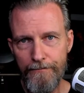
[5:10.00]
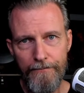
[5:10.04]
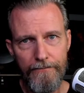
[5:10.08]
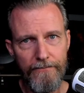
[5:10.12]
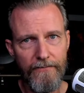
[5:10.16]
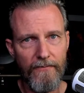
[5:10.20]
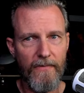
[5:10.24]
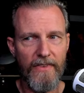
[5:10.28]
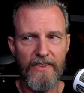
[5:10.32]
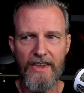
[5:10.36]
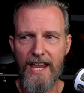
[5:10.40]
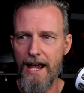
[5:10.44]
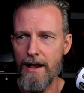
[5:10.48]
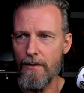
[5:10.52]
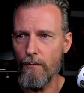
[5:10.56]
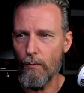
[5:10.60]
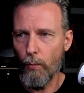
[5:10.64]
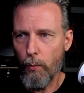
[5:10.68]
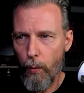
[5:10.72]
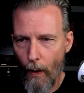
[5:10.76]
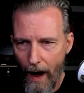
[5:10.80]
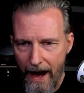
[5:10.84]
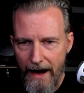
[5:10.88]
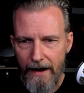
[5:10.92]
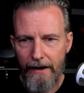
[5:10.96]
that
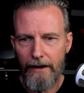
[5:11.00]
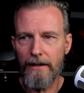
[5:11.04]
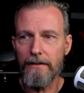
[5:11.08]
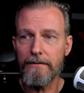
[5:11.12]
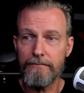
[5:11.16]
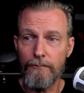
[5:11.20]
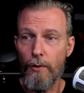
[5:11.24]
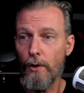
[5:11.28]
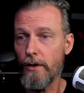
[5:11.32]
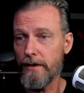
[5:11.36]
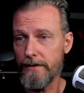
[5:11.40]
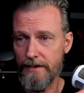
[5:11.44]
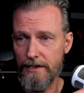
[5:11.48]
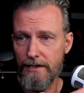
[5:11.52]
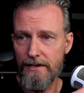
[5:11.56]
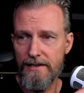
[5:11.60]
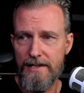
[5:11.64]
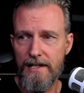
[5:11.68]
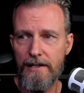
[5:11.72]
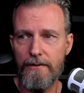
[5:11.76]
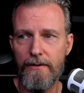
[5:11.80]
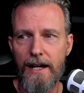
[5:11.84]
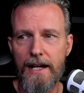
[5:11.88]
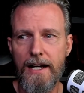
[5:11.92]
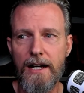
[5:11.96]
wear, well, you
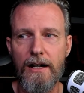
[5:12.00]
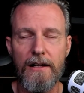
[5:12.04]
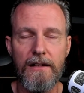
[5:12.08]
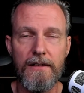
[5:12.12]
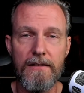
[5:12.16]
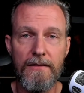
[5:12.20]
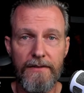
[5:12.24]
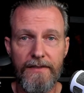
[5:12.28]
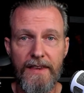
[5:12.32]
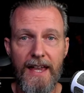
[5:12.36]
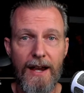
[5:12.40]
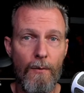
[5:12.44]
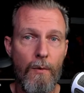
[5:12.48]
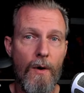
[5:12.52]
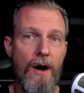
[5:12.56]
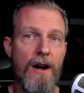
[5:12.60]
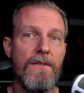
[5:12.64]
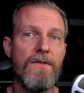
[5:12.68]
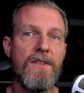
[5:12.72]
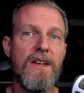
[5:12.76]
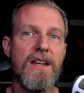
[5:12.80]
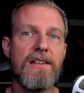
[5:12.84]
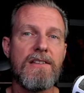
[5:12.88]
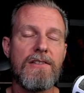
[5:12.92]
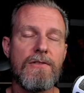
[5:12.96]
see right here, they wear
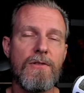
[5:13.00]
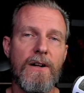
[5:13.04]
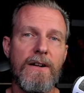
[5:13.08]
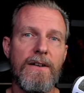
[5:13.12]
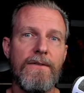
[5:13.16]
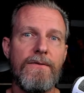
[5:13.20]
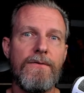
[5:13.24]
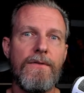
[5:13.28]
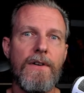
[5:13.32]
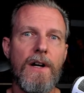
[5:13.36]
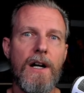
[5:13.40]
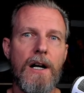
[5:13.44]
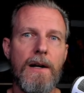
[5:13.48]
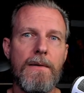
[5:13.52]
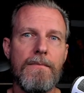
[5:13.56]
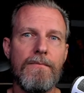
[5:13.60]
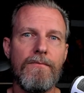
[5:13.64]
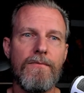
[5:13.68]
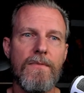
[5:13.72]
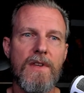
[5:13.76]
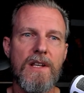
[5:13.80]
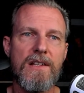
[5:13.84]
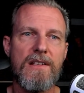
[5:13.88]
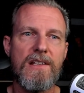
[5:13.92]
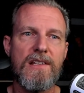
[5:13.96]
these sort of
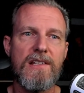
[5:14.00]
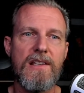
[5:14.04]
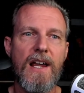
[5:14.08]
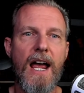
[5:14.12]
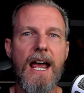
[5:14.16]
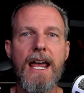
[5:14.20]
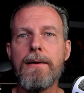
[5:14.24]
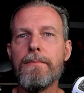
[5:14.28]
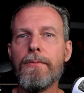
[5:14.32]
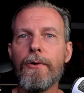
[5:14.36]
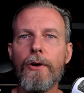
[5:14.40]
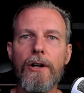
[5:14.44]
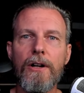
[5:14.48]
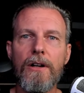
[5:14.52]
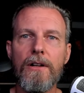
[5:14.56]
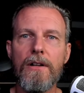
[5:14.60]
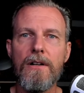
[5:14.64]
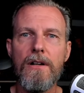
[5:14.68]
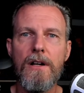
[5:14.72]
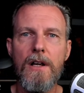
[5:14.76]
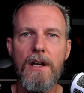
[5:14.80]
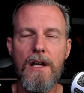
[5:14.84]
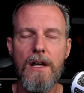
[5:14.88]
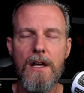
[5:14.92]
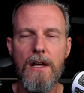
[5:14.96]
cyber
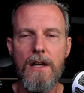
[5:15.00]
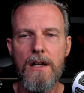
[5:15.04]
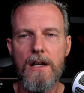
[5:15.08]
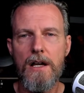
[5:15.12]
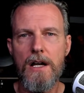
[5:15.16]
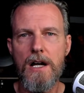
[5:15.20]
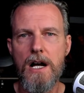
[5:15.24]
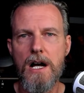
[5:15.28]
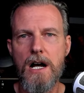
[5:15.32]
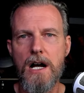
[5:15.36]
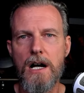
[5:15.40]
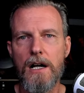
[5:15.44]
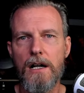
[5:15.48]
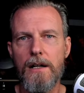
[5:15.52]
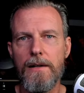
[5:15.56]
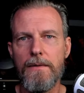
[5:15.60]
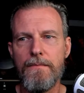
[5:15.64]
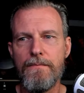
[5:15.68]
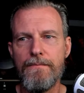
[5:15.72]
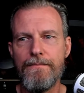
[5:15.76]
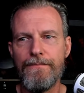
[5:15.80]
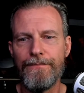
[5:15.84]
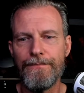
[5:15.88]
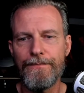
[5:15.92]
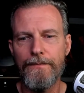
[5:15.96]

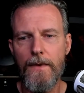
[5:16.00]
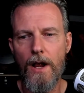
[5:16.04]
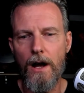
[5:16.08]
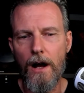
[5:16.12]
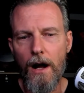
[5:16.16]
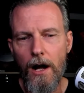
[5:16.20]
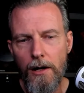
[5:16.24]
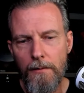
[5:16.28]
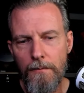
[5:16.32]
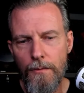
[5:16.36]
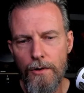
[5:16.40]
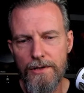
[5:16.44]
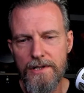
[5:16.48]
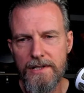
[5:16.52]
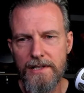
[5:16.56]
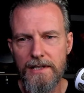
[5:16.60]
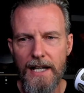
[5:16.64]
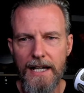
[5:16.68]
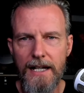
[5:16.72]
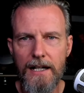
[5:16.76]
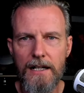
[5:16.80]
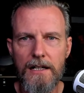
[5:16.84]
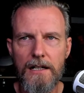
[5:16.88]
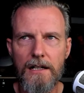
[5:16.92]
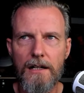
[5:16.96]
almost
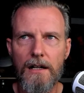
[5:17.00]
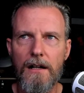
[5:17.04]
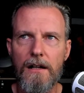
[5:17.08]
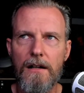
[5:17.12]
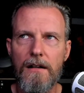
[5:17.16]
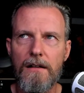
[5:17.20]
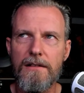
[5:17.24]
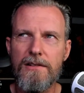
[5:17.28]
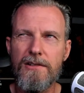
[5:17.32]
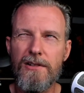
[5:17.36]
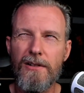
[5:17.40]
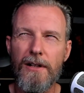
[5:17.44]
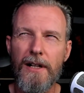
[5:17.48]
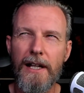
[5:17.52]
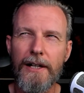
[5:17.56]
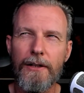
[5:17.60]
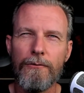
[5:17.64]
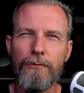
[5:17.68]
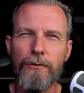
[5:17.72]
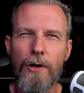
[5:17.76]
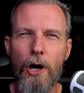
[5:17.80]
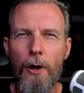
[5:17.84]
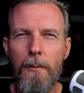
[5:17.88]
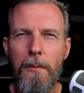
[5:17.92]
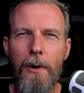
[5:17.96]
like sort of like
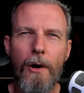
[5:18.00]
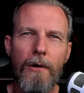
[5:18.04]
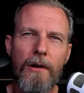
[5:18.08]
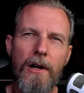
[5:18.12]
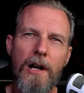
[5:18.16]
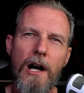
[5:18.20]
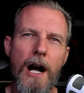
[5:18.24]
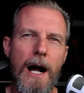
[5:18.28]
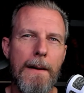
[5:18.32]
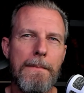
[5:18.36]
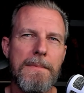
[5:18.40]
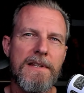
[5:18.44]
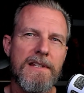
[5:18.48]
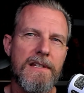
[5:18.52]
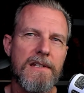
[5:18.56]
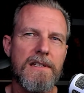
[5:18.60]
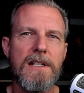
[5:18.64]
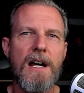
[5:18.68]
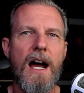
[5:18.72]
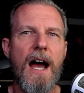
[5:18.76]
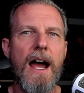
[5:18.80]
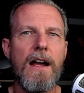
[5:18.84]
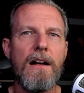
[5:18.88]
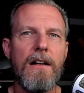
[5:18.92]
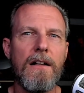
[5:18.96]
RoboCop
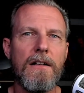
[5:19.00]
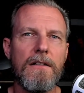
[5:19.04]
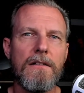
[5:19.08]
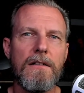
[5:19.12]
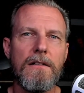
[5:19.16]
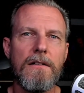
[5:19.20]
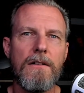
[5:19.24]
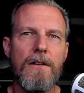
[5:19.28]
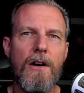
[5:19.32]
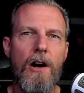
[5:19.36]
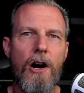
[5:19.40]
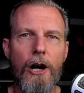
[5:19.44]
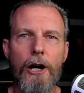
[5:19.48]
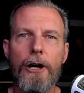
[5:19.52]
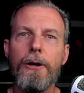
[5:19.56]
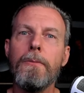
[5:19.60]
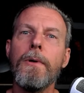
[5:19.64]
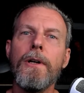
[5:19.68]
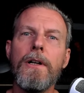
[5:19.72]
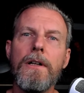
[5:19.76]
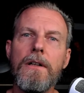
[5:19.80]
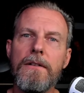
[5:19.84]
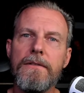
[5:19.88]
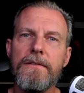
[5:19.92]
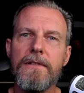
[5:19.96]
style
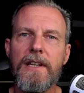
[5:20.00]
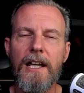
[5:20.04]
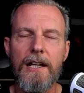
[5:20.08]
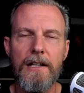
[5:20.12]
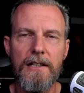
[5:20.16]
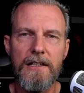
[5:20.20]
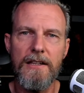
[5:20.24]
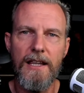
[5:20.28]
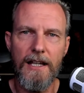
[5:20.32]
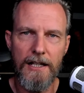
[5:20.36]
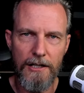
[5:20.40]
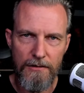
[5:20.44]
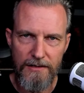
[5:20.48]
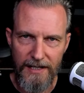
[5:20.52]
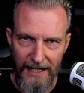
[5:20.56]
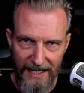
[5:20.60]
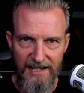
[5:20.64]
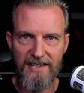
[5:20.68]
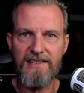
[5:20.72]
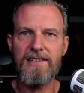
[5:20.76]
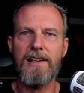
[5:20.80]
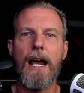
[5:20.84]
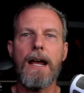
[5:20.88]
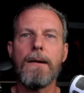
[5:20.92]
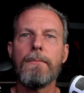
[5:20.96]
armor. They use like
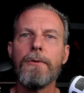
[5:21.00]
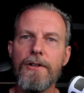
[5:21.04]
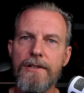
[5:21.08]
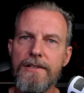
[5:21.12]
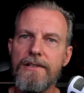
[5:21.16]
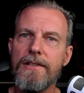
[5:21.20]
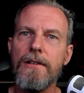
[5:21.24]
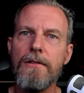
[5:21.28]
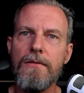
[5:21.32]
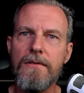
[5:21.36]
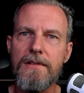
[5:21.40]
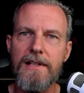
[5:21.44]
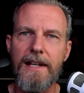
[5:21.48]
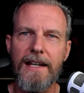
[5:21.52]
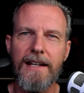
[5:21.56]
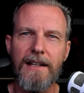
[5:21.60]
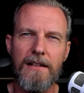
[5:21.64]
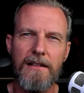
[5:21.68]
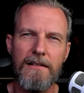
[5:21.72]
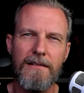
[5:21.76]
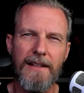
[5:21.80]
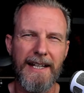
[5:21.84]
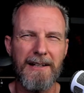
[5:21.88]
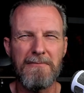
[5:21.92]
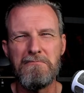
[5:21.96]
cyber suits,
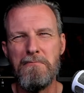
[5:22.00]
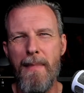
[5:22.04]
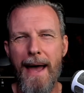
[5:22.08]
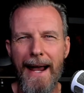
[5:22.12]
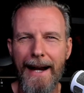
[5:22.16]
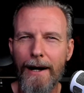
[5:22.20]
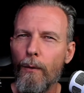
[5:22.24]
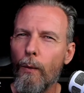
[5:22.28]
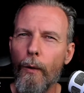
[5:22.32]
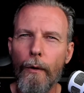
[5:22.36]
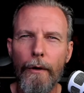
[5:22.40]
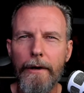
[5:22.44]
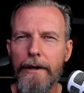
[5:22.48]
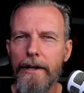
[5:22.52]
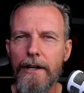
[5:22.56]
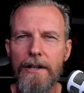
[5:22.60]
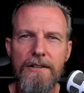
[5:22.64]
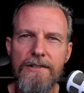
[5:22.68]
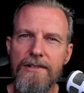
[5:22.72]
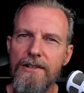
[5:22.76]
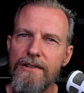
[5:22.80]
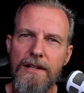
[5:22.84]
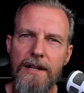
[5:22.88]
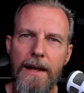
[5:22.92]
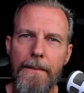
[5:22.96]
like mech
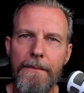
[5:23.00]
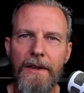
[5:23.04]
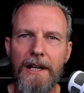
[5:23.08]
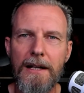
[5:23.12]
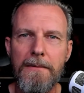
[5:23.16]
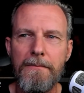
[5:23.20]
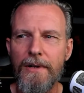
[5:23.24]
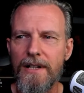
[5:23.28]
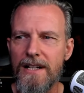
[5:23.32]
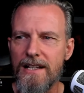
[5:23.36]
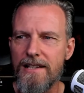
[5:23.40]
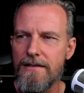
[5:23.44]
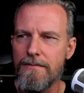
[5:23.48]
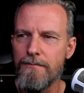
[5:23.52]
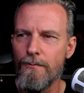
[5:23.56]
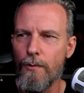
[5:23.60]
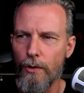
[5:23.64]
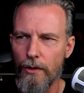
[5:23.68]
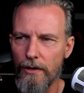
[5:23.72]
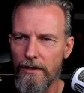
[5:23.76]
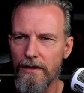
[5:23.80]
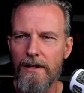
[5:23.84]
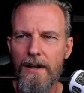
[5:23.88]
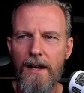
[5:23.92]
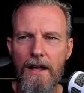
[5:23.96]
warriors or something, but it's
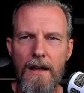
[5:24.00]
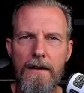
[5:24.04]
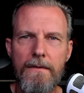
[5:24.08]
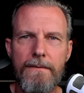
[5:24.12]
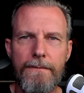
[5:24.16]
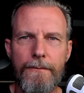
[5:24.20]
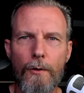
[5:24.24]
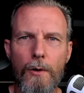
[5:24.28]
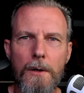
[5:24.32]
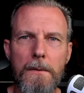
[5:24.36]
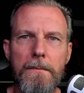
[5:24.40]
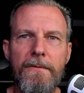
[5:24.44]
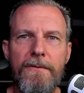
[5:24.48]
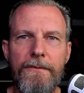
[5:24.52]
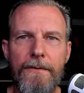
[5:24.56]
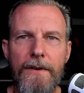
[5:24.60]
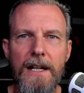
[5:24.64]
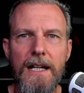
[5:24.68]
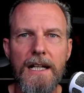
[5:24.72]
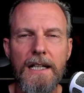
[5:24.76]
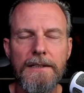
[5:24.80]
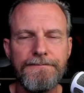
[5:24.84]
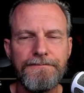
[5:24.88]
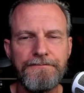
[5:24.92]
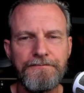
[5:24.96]
more form fitting